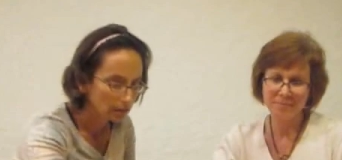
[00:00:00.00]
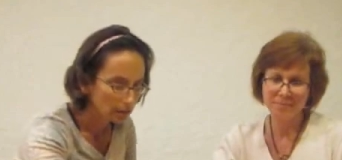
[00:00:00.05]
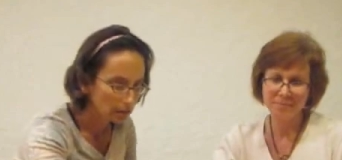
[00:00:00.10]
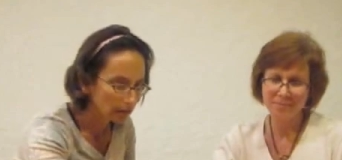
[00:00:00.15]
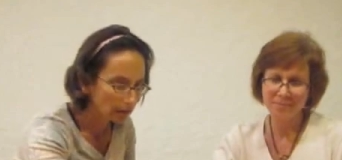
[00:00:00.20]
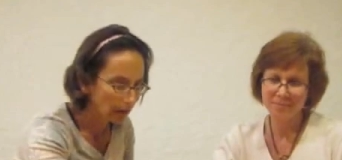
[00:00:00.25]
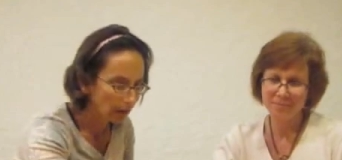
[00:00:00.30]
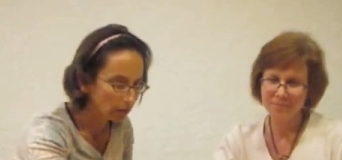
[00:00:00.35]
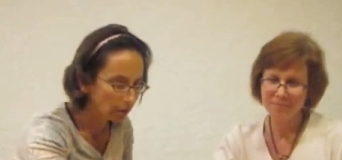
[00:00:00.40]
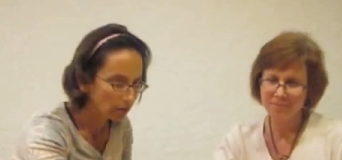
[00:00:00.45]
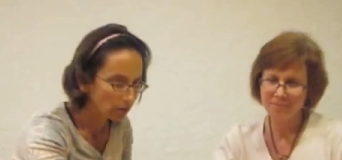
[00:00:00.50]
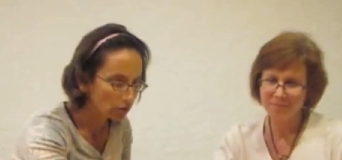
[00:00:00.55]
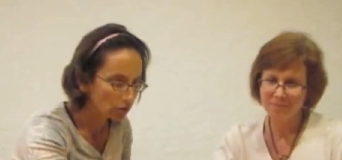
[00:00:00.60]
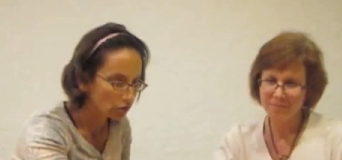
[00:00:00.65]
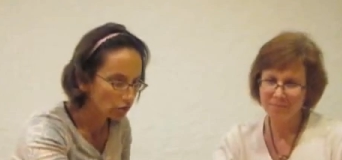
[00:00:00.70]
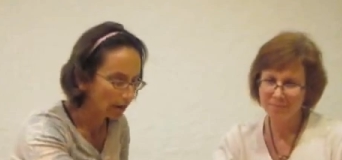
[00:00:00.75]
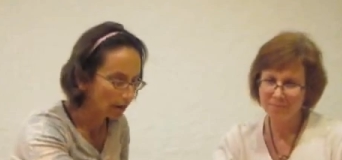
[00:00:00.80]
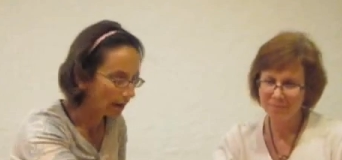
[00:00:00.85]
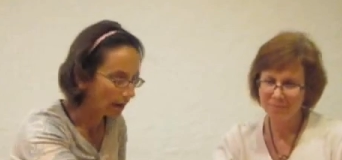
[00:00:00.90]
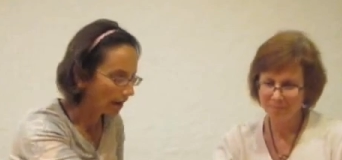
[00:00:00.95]
Speaker 1: Now we're going to
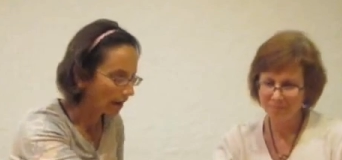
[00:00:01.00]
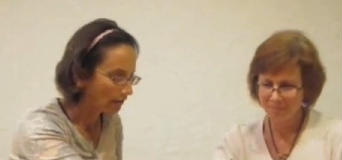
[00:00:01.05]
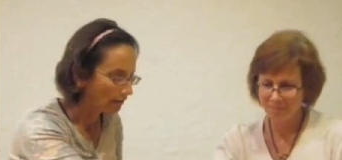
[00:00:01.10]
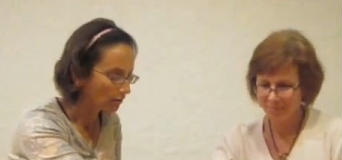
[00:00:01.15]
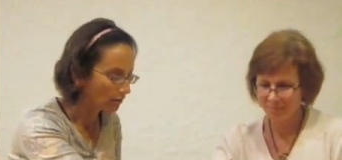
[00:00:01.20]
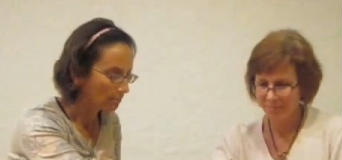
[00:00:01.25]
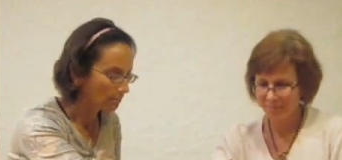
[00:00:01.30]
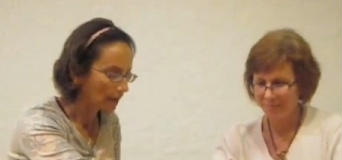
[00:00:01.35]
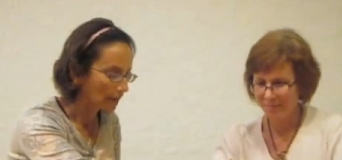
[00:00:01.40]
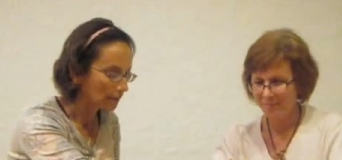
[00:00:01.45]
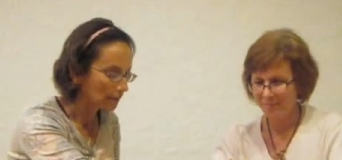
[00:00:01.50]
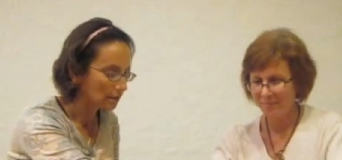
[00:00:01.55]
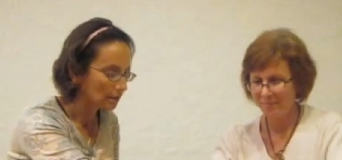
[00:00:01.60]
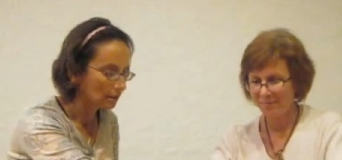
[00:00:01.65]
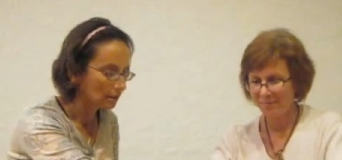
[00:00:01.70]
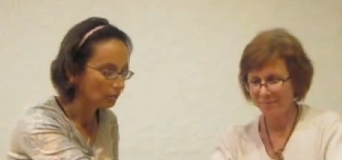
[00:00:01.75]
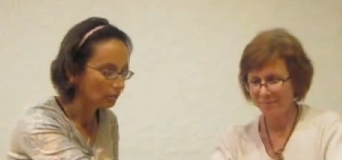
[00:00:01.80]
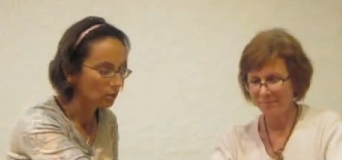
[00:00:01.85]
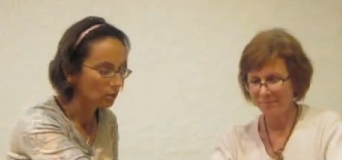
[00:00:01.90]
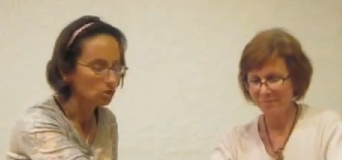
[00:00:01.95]
try
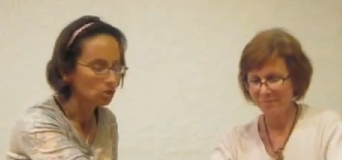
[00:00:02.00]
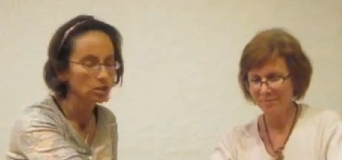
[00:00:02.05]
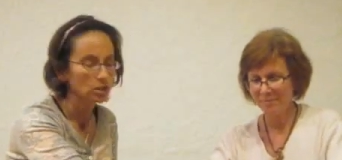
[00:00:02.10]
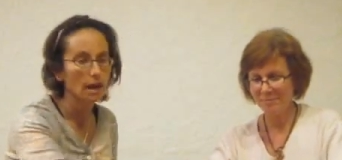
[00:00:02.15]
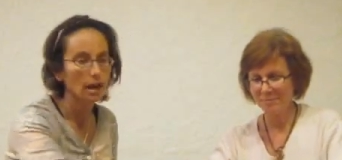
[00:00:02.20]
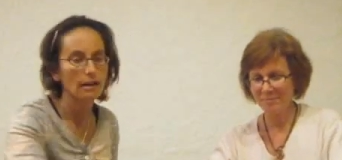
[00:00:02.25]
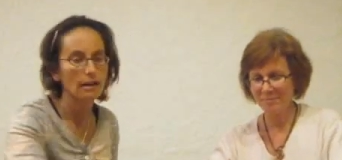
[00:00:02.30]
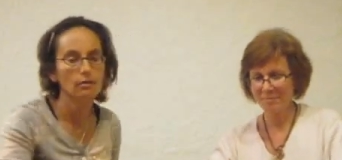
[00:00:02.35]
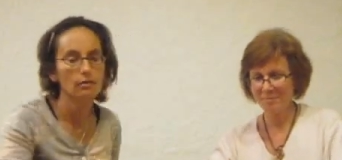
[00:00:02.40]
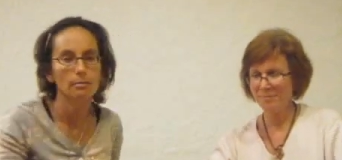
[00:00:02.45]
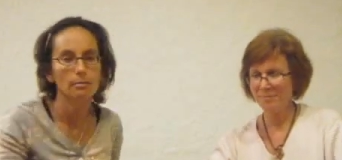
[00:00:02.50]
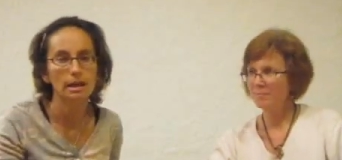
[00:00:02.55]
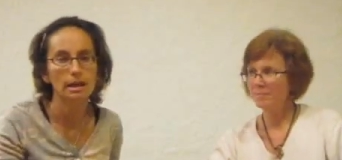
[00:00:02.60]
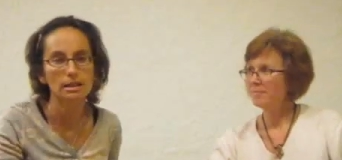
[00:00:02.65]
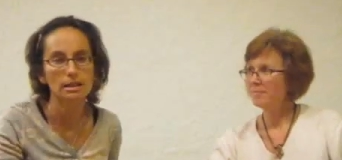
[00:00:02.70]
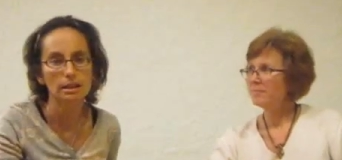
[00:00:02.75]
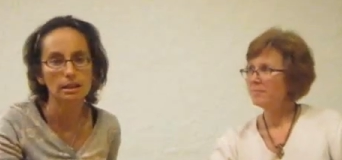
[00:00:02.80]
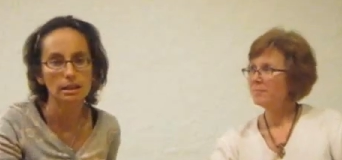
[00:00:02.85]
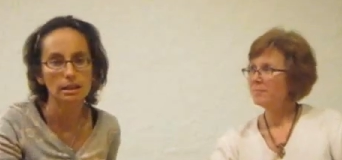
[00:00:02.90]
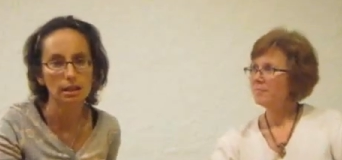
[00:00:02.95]
ivermectin, which
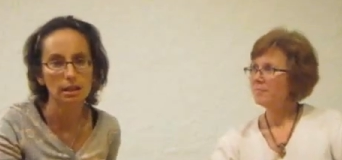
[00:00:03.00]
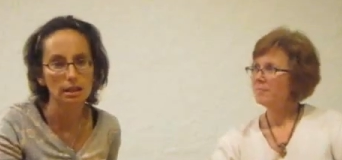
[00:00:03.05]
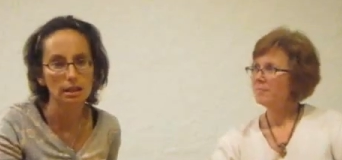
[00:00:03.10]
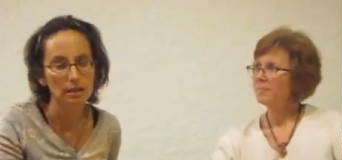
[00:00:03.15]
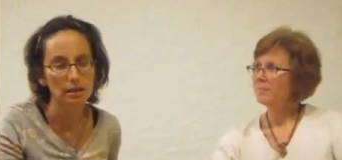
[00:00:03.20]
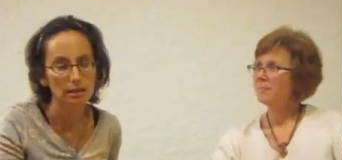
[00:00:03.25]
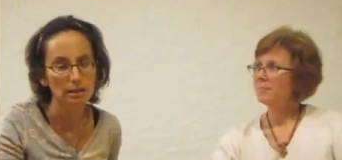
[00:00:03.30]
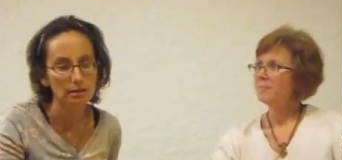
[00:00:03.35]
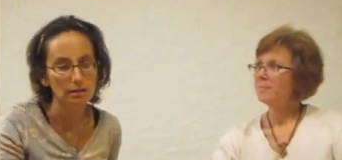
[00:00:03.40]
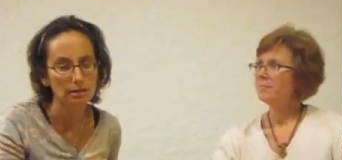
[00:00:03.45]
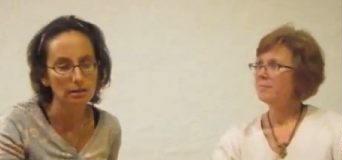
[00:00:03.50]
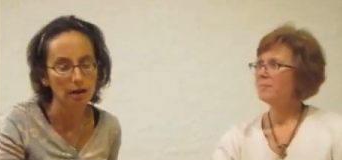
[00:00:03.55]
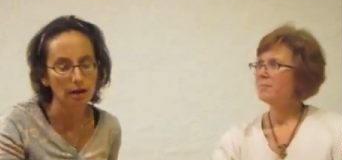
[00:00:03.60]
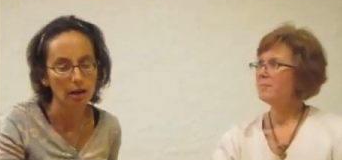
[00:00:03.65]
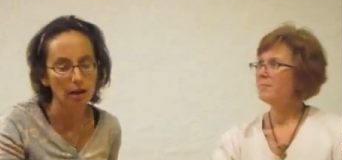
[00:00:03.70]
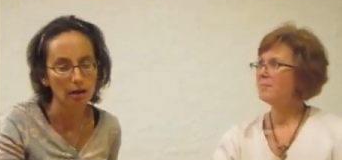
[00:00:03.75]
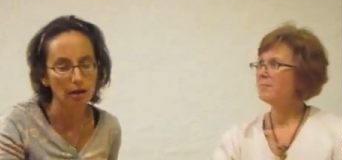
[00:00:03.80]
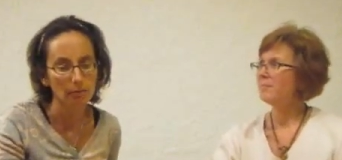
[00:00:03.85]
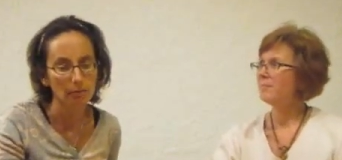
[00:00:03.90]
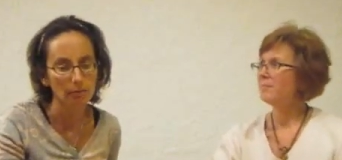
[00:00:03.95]
ivermectin is
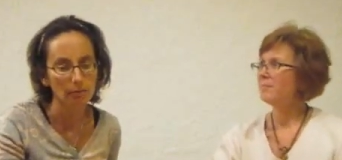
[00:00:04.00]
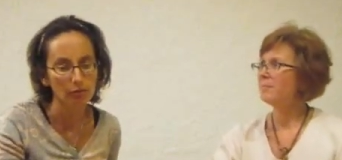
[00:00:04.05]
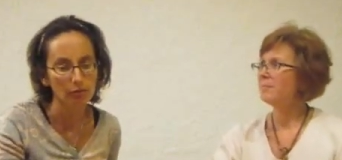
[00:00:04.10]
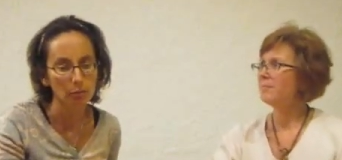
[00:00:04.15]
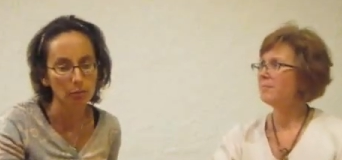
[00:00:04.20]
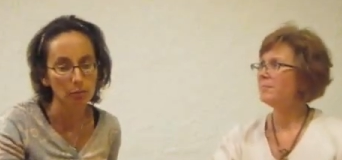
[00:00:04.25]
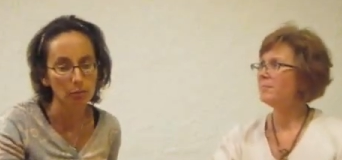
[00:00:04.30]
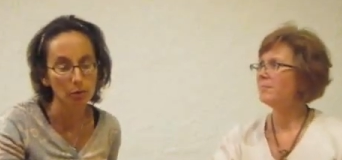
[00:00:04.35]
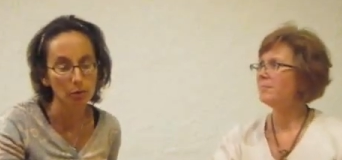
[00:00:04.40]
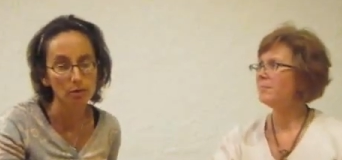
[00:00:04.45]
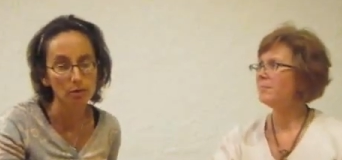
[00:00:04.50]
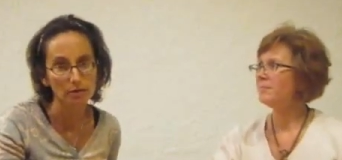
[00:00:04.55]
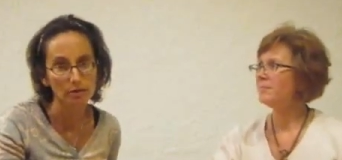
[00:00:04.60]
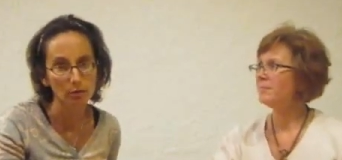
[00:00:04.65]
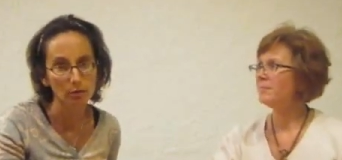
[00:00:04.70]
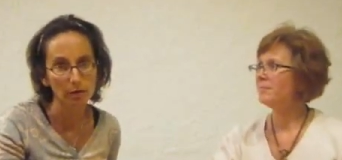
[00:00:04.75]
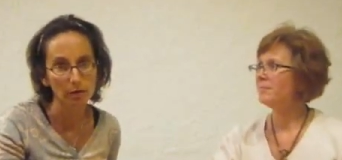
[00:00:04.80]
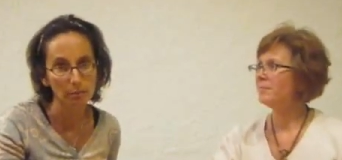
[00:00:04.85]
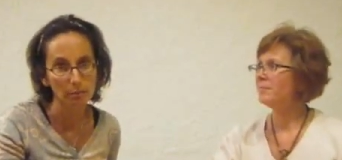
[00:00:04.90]
for protozoan